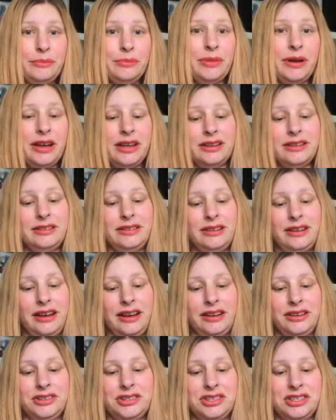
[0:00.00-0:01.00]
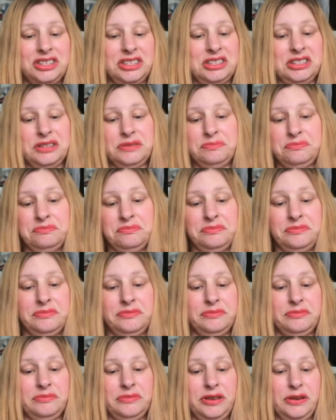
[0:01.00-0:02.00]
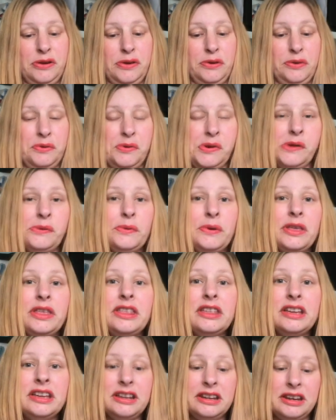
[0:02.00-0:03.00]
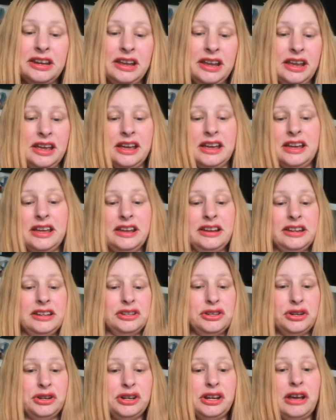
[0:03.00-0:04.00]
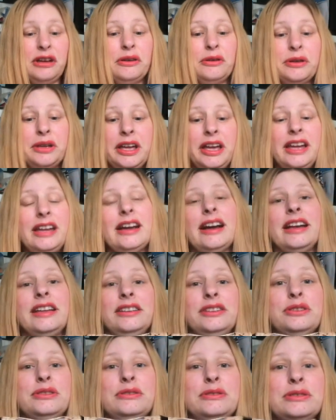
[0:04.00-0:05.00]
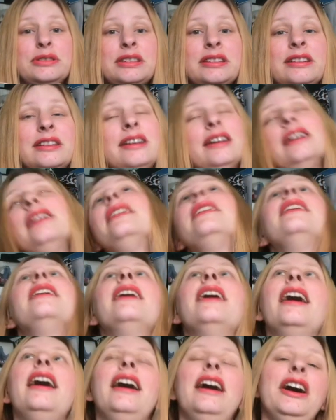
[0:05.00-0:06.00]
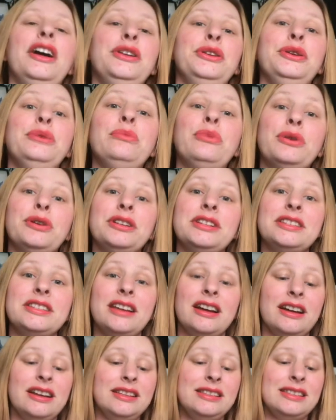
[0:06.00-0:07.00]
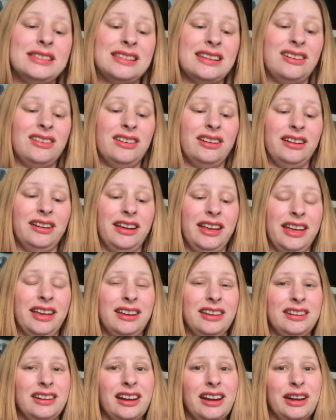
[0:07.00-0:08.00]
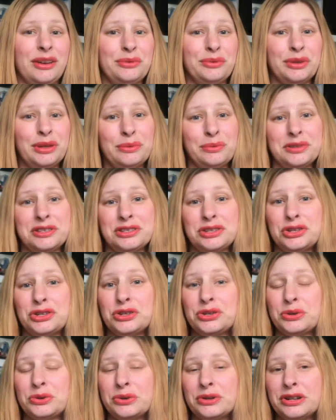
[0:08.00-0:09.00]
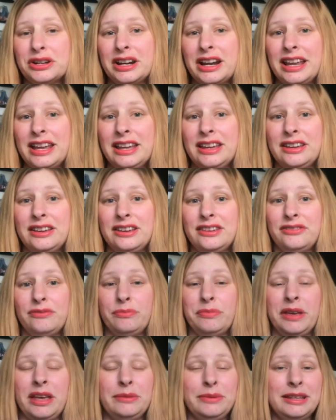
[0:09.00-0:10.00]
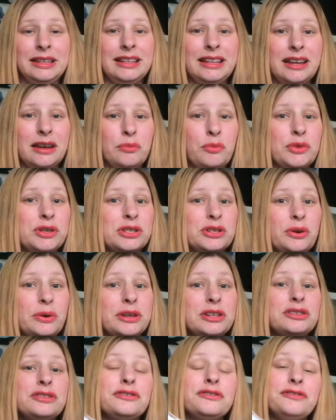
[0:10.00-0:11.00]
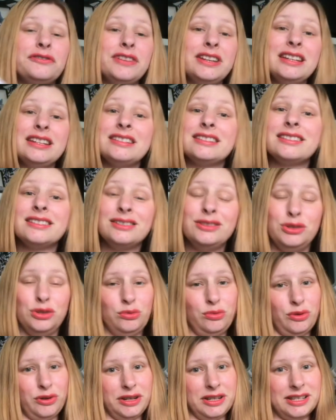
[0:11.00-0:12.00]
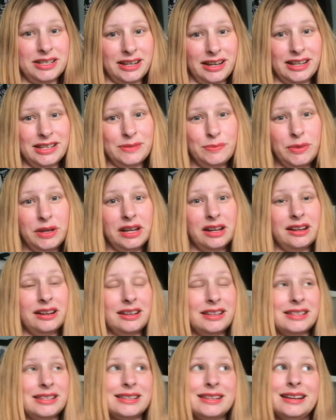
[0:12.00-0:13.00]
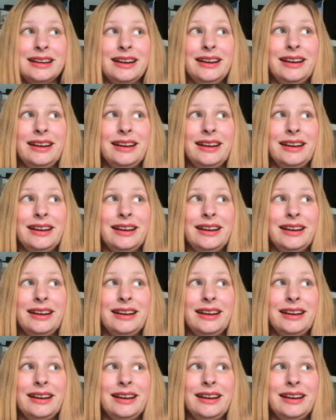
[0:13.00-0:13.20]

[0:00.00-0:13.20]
But I just, went with it, and it turned out okay. I used newborn size, and I really wasn't sure if baby Liam was going to fit newborn size because